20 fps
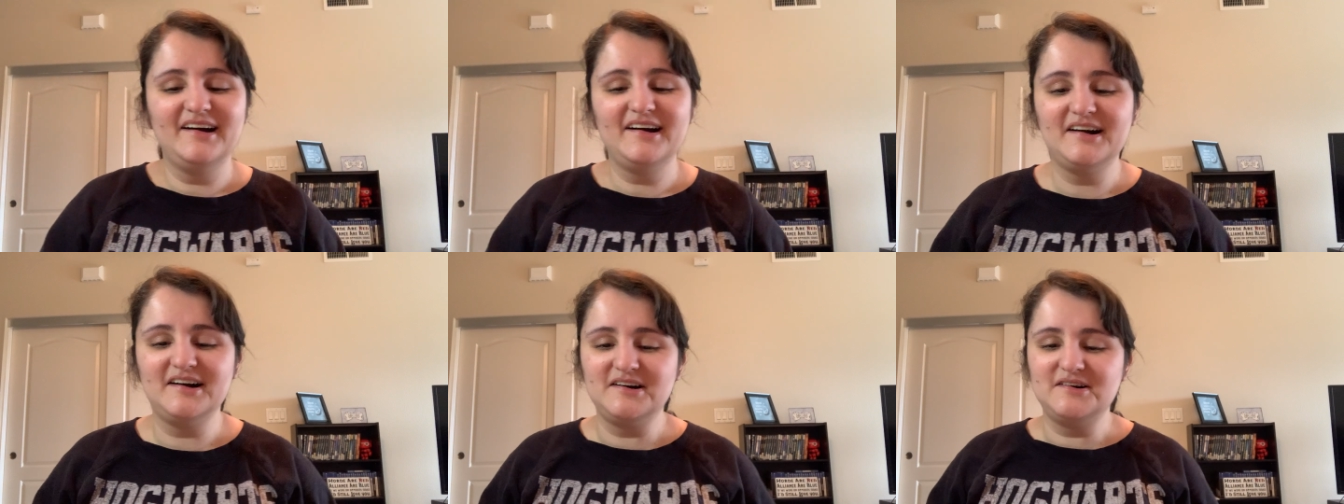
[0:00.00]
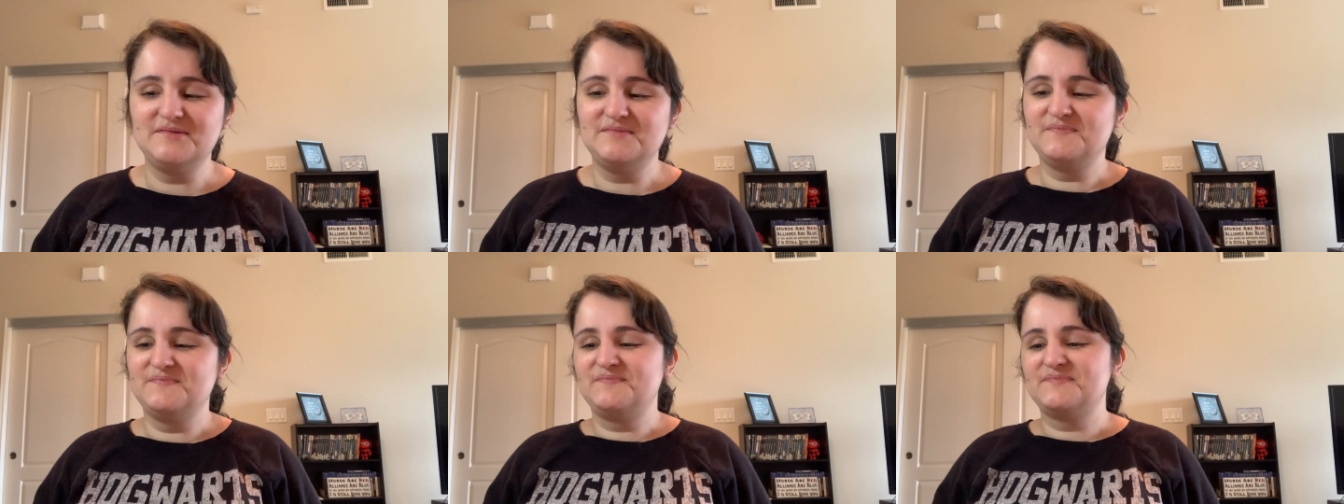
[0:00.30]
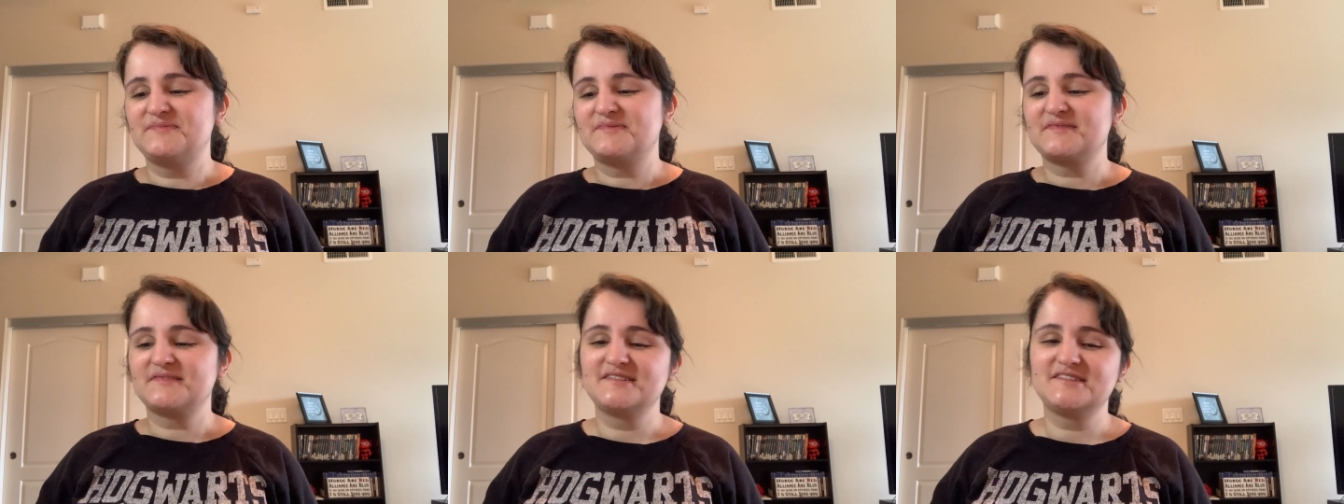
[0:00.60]
um,
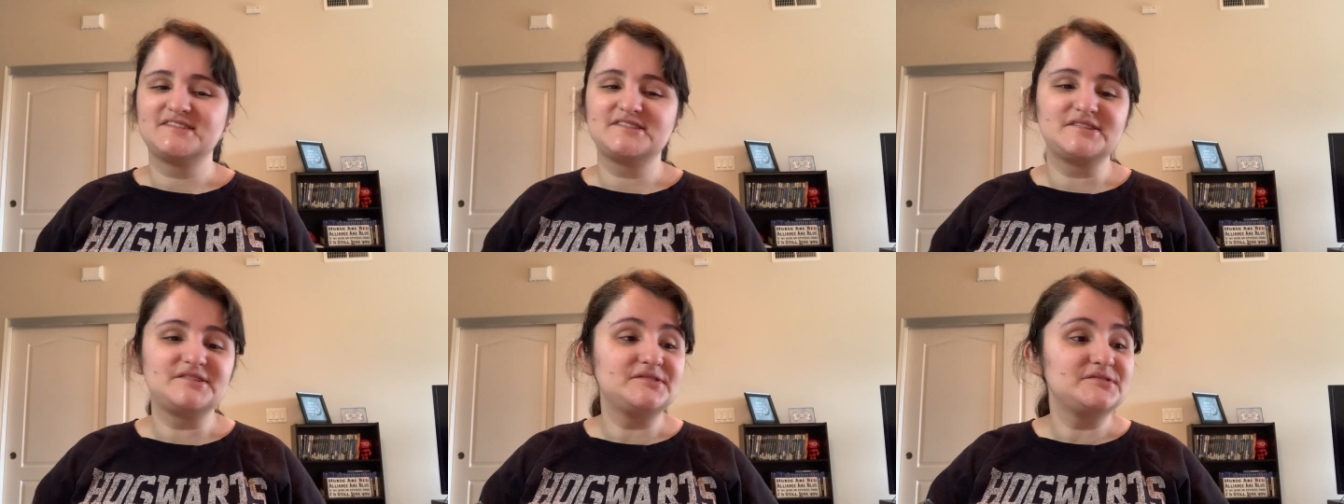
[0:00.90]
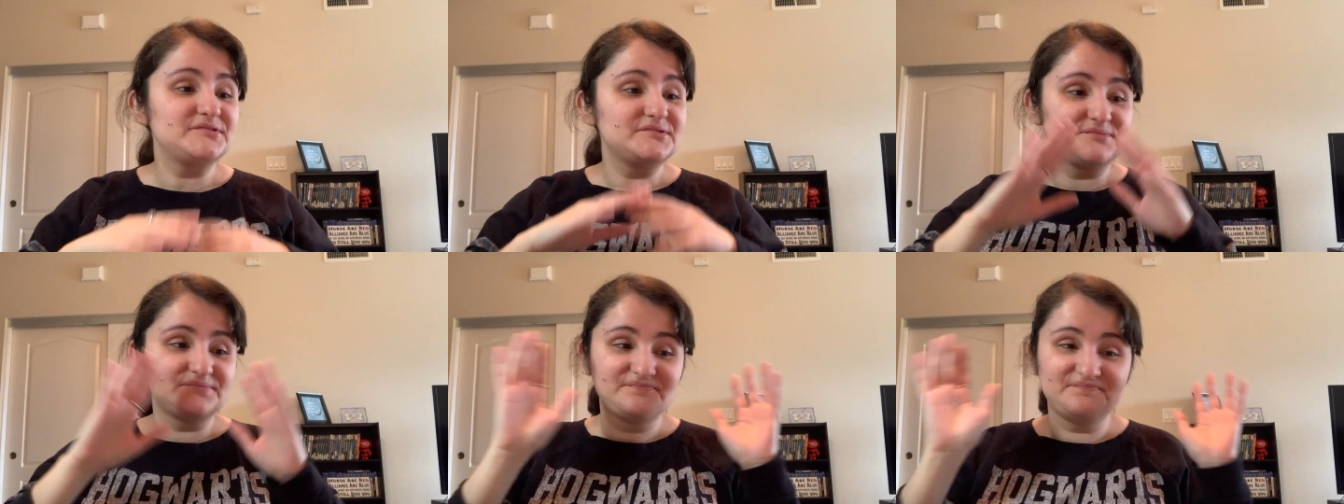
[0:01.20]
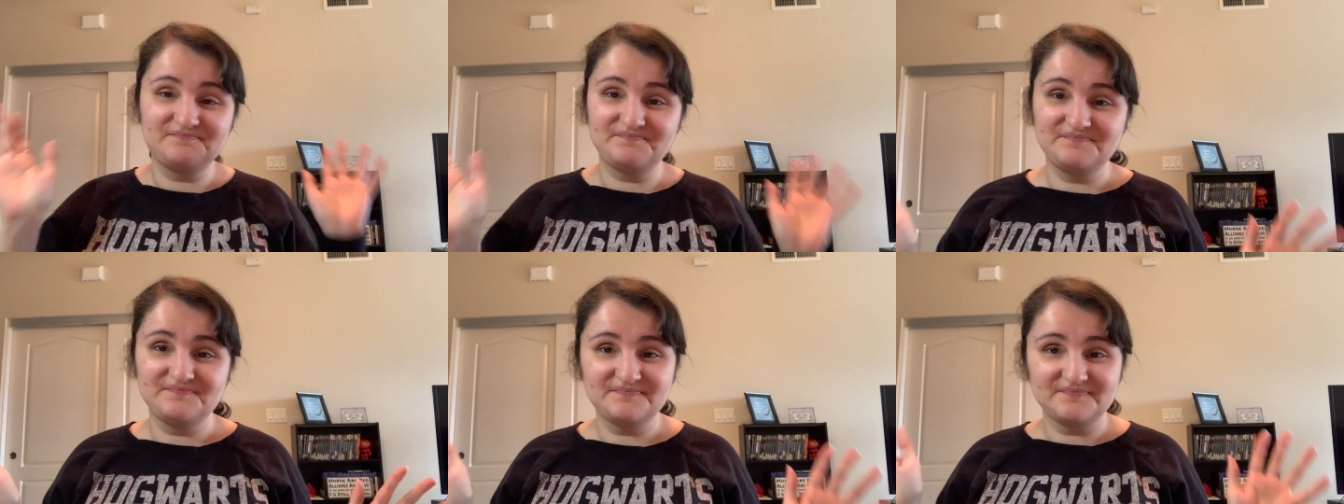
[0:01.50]
so,
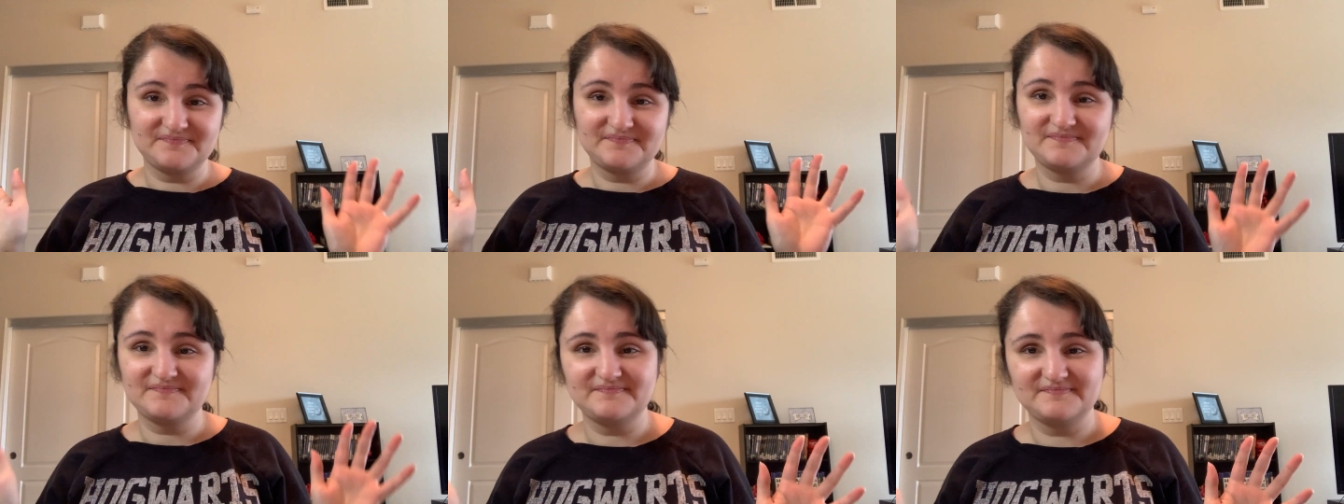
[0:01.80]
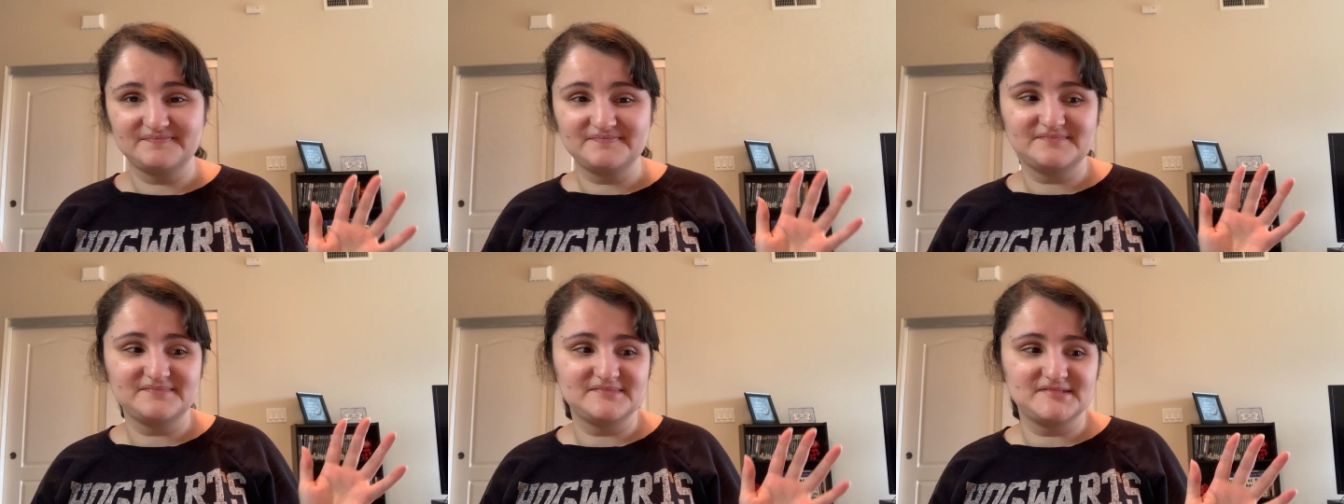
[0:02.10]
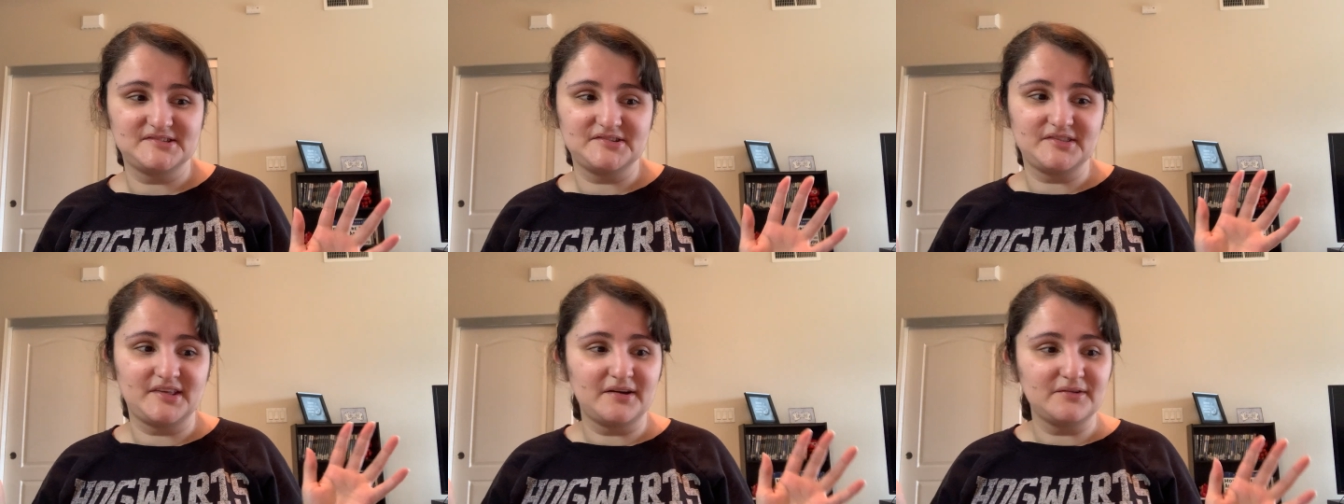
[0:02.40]

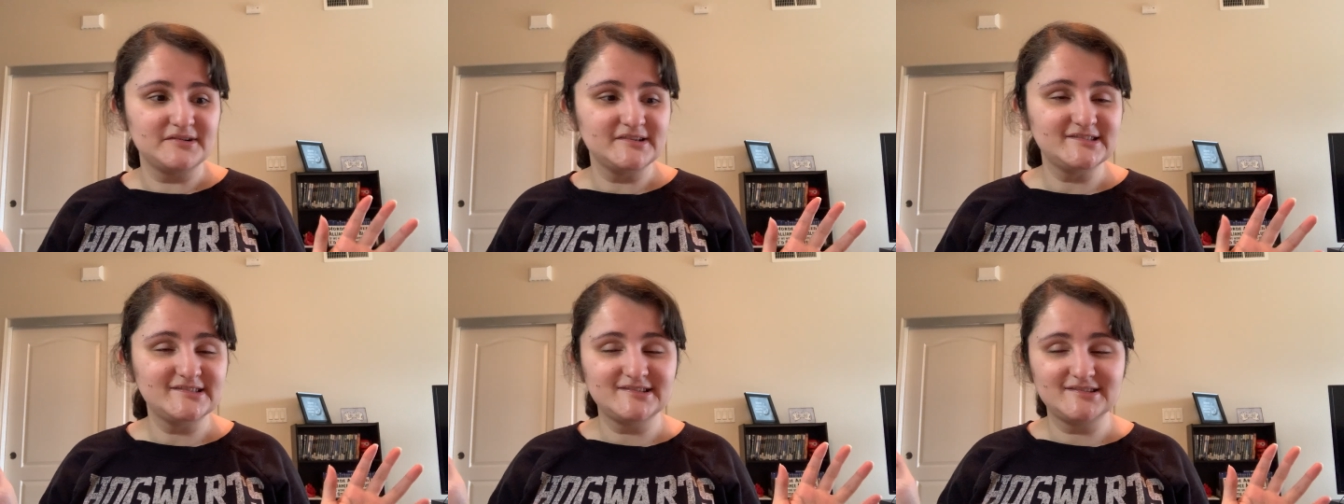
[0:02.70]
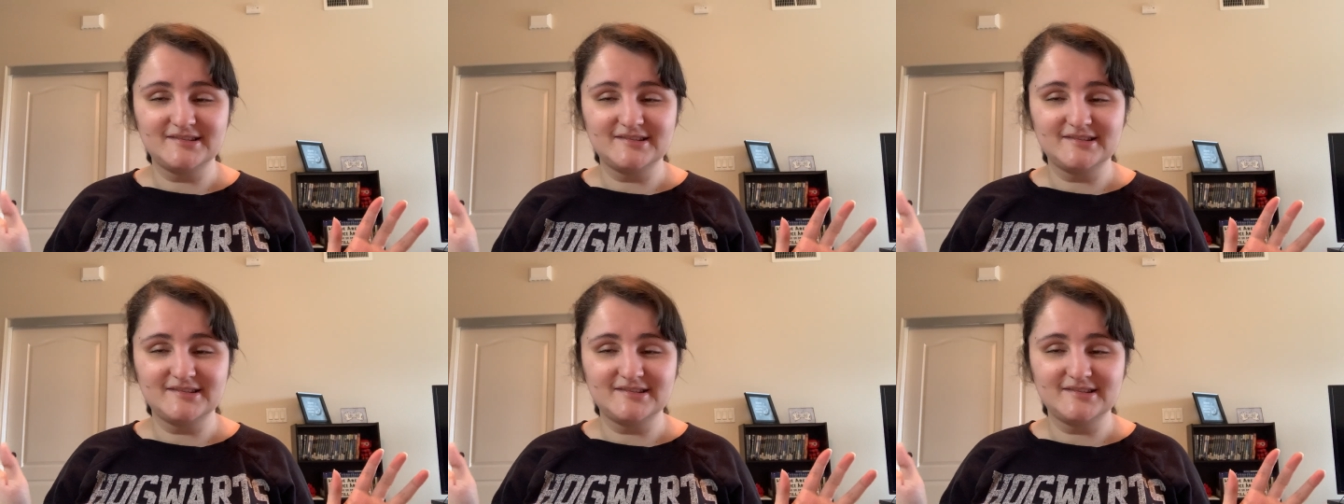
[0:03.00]
so that was